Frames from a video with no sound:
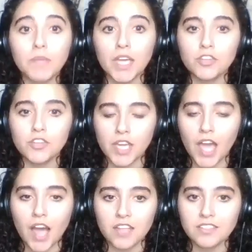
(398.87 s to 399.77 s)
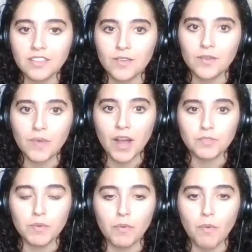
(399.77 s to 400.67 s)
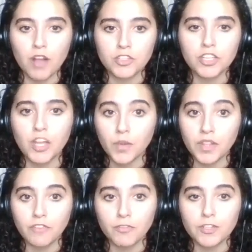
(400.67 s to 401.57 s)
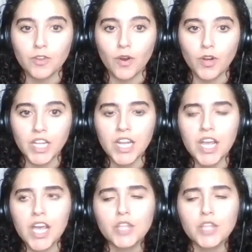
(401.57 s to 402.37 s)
the age of the cast too as we were watching, like when they first started.